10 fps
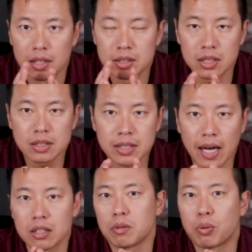A
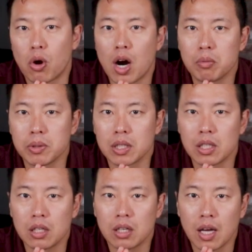discounted
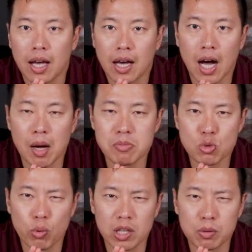property
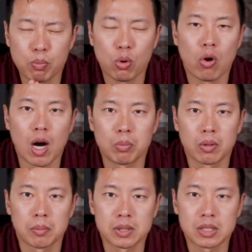comes with
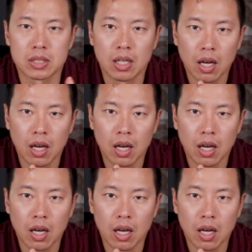problems.